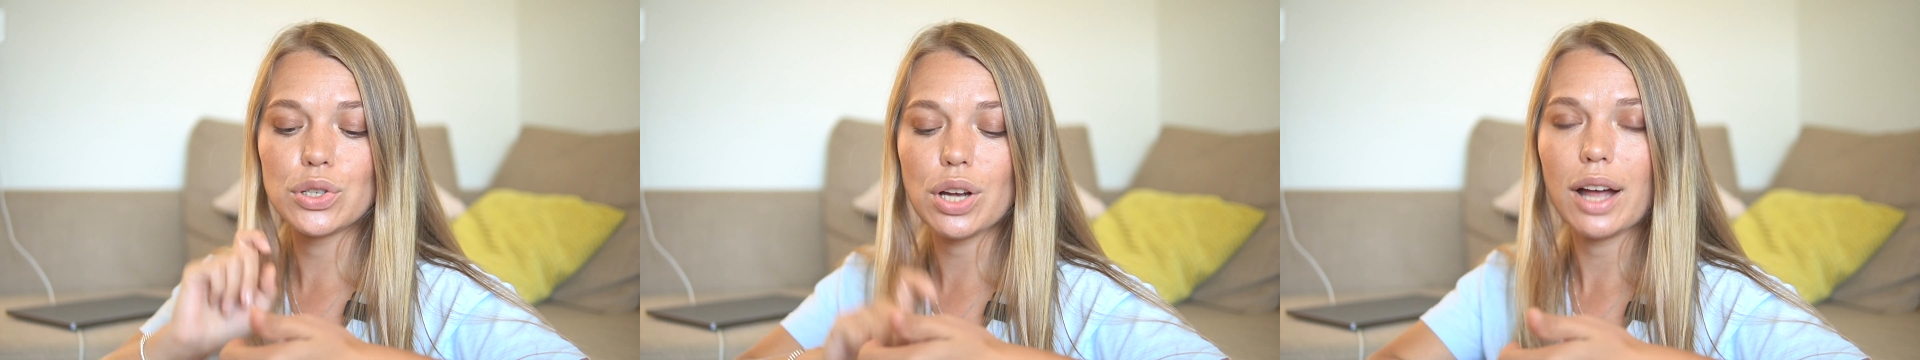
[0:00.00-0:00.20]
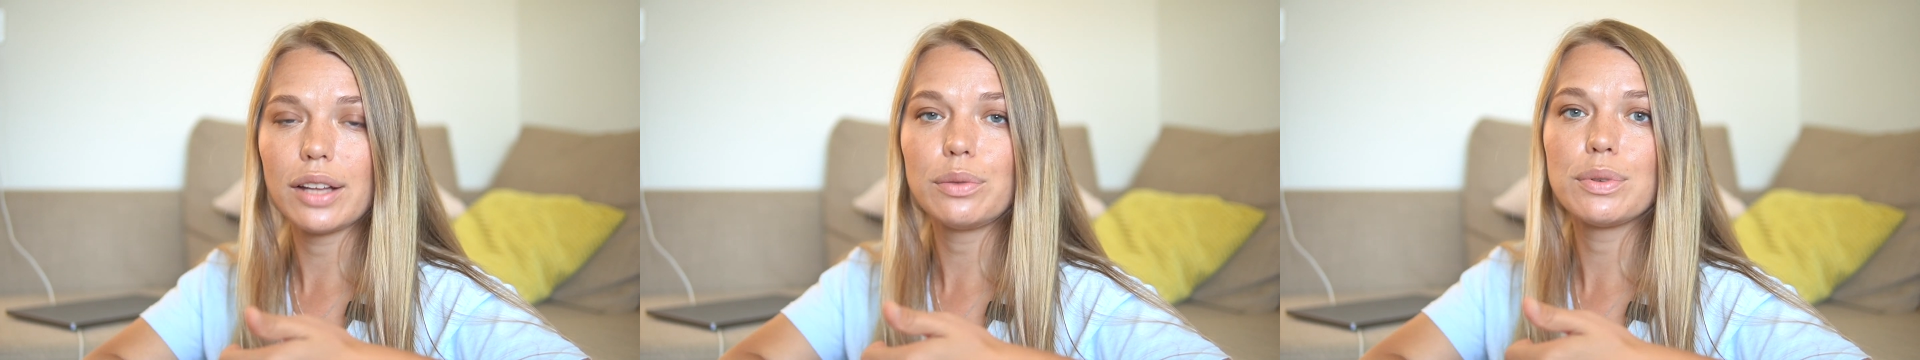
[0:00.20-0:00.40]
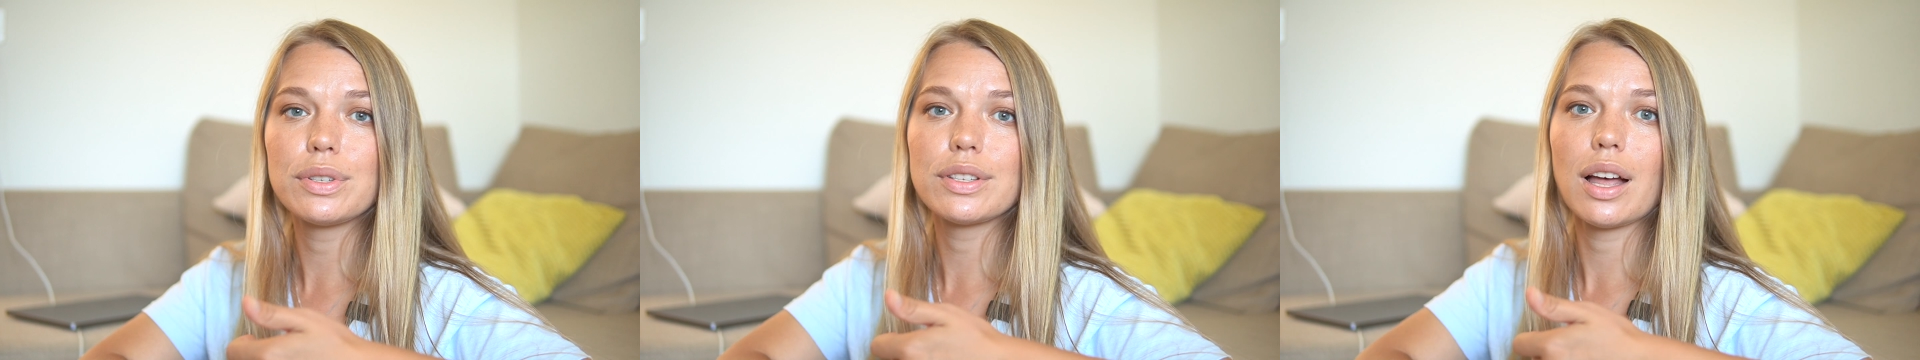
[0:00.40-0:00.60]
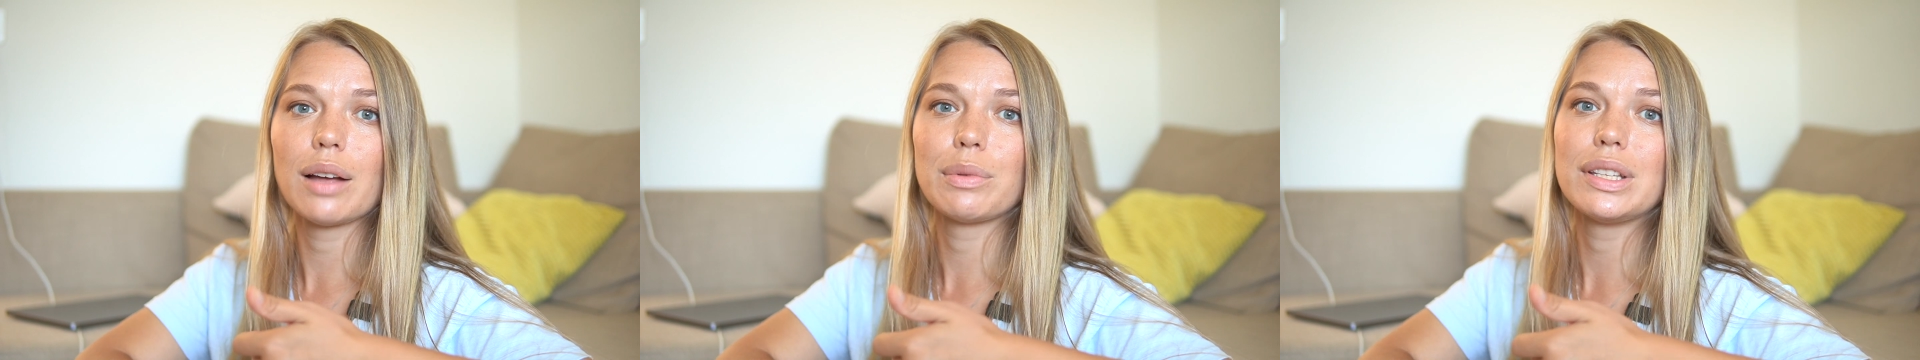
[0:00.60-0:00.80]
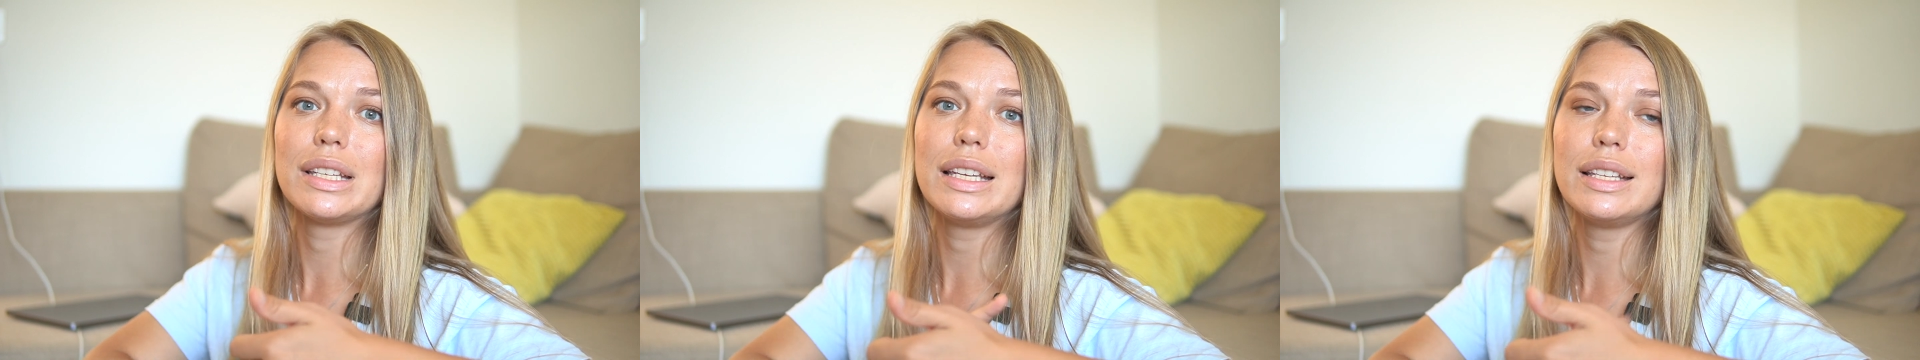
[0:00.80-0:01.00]
chat with
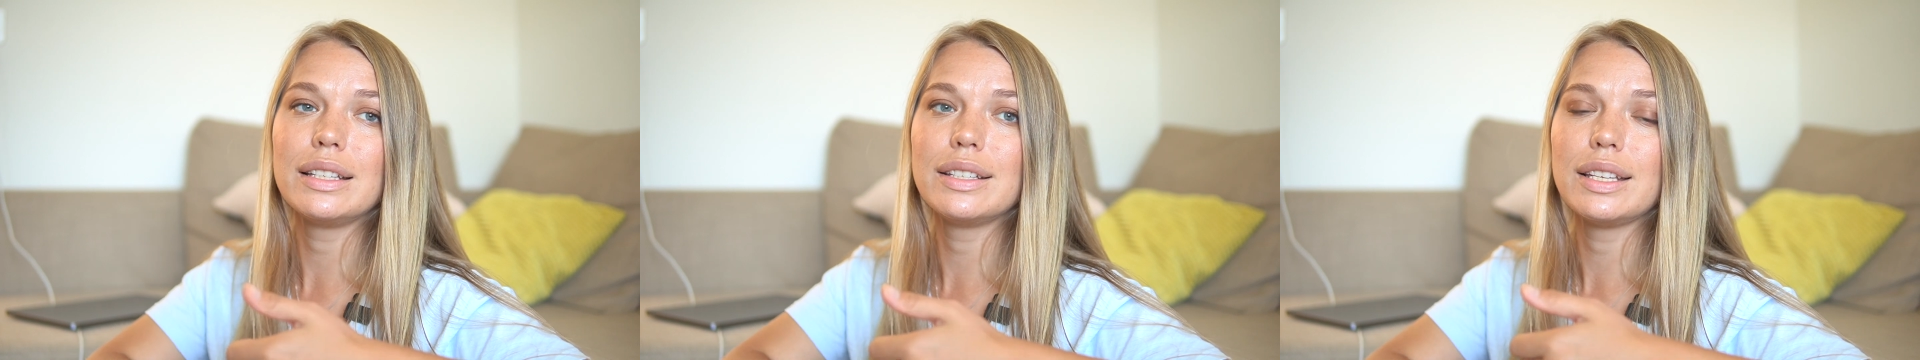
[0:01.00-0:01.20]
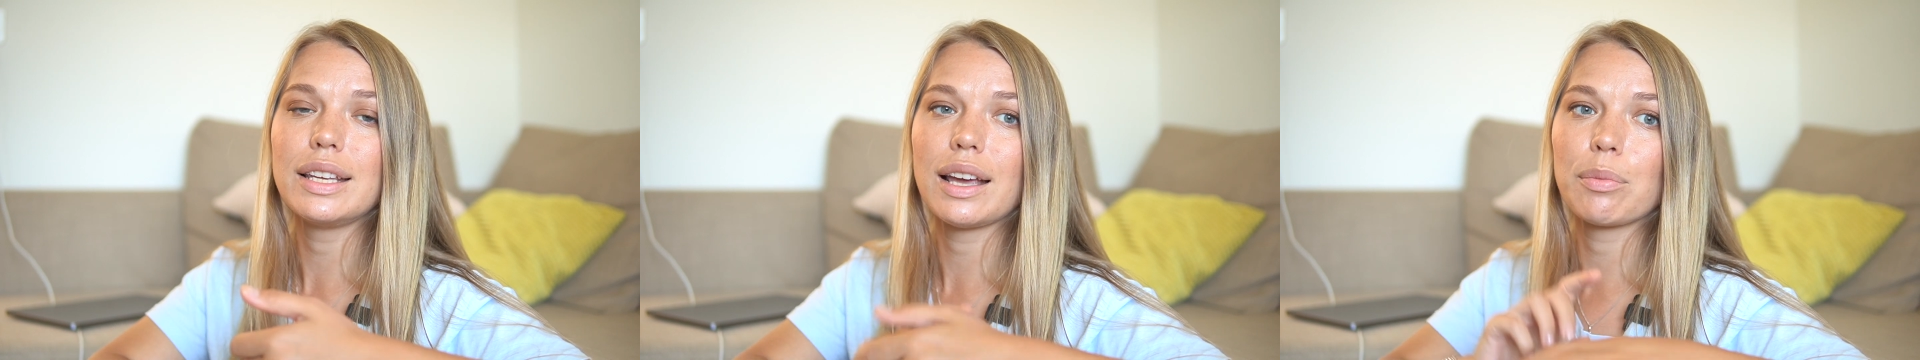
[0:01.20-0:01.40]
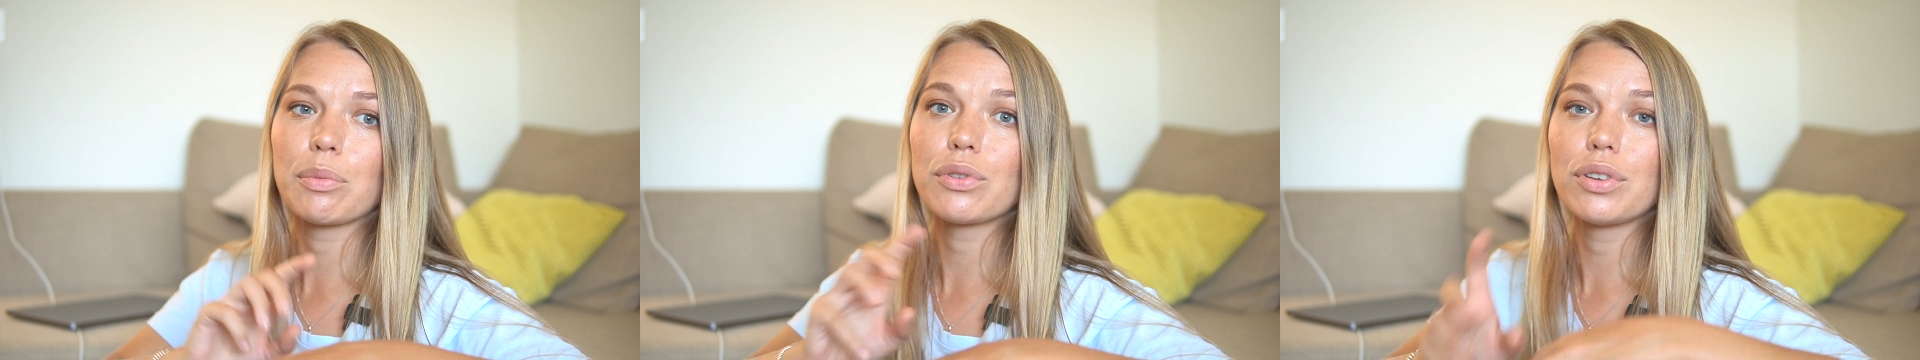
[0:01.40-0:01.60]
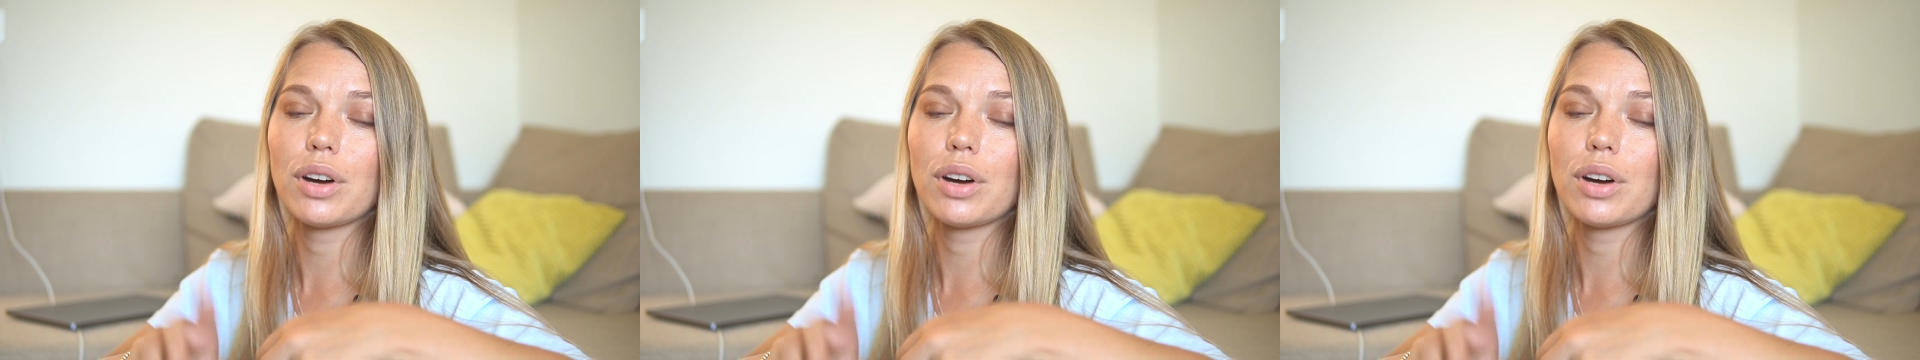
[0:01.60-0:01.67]
someone in DM,